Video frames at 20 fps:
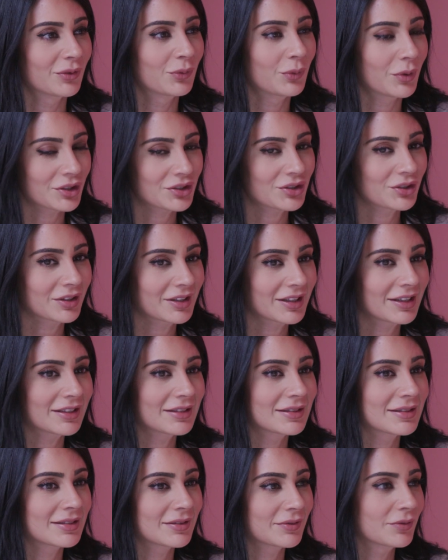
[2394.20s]
what
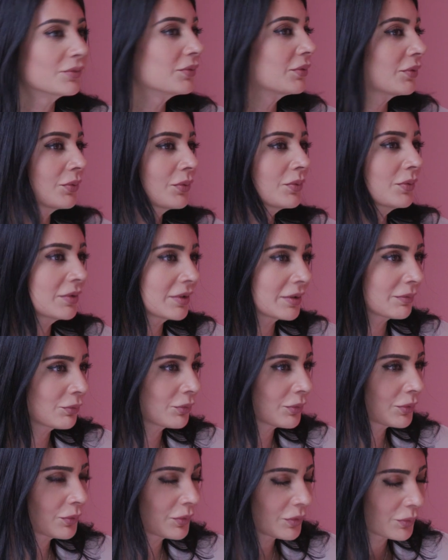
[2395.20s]

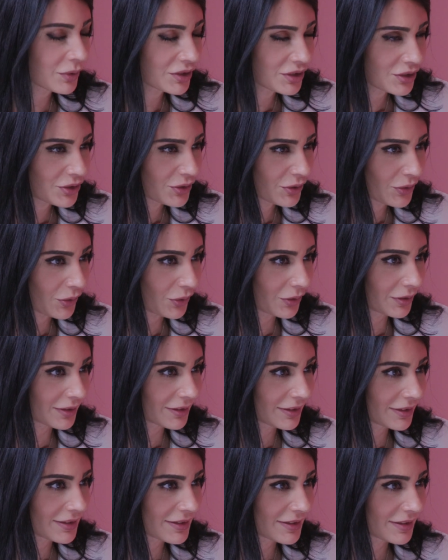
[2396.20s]
did you call
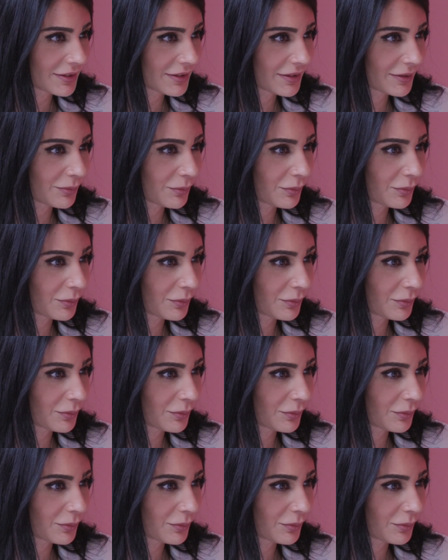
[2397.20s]
it? Is it